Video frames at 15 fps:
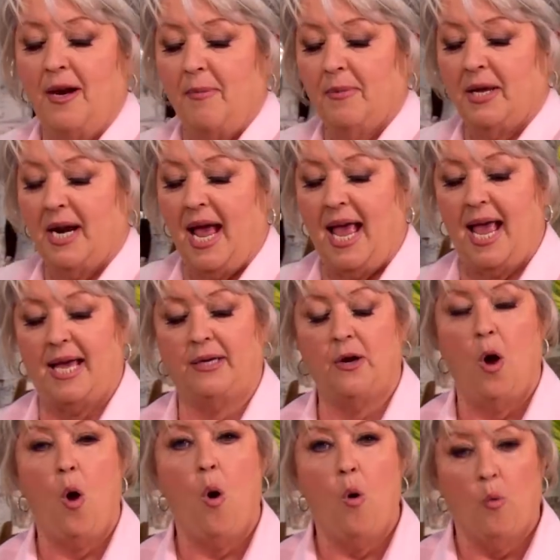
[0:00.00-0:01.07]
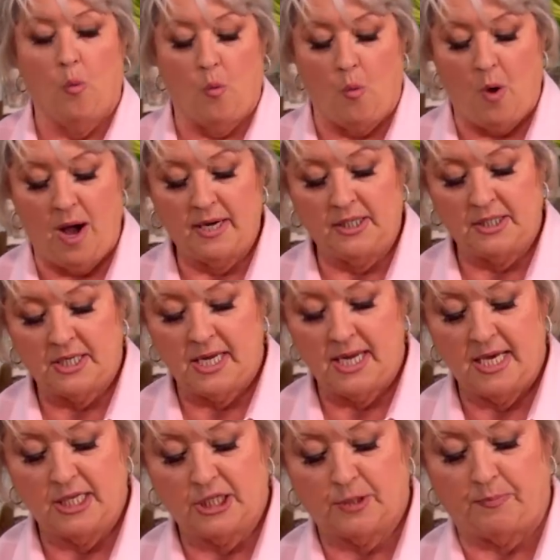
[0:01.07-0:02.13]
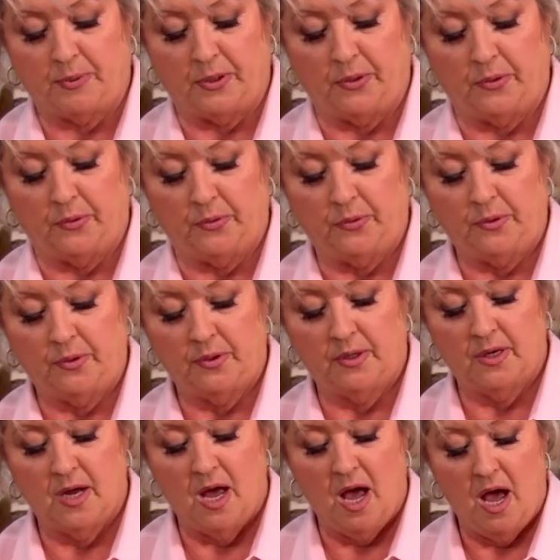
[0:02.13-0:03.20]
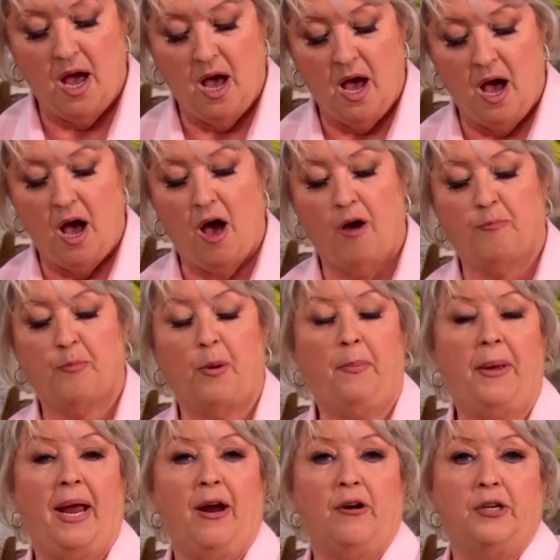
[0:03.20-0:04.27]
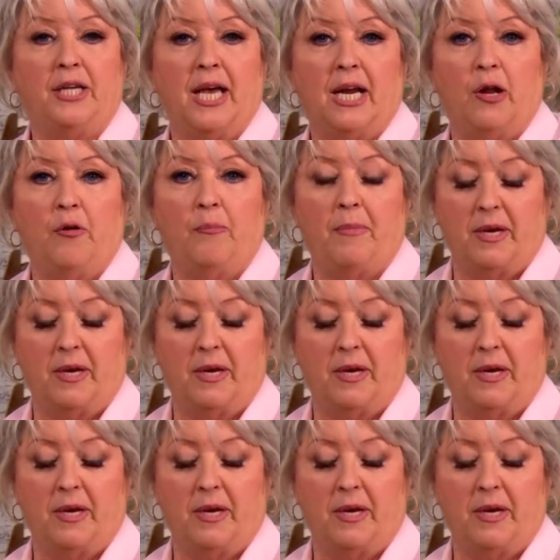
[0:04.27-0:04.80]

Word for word: and I'm gonna add one teaspoon of prepared yellow